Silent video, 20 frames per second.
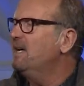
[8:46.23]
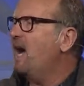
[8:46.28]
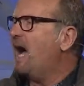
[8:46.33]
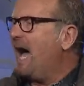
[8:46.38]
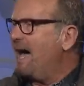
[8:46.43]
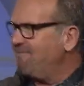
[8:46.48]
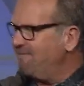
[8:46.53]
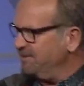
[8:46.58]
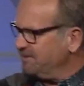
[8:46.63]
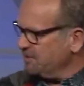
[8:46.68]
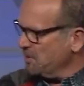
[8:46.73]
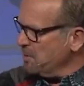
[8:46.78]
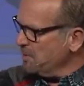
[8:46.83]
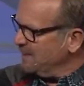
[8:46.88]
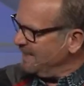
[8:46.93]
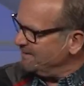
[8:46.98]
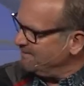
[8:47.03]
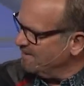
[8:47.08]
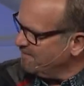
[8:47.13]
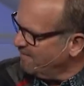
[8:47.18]
Obviously, you can
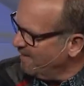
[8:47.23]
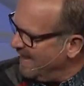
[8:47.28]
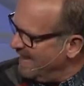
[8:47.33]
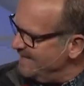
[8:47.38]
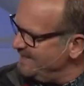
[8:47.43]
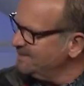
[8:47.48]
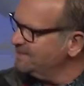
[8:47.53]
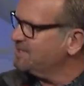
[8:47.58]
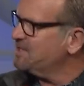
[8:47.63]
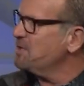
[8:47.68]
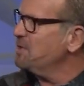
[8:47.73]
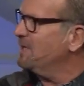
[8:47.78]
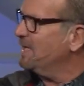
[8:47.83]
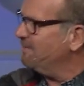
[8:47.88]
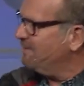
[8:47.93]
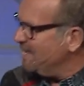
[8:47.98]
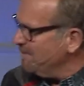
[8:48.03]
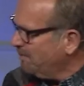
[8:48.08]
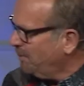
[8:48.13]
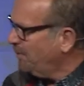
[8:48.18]
give advice, you can
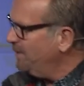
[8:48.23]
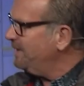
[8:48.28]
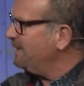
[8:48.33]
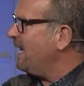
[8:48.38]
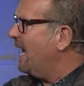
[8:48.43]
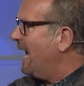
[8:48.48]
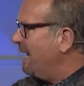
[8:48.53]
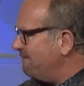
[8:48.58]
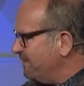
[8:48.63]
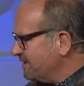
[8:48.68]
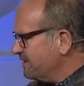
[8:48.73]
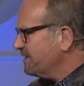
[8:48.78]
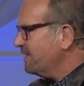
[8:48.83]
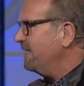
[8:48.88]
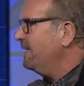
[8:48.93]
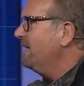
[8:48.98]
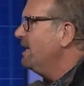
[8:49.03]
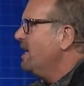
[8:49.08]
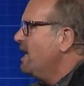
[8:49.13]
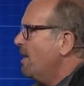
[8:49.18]
give input, obviously,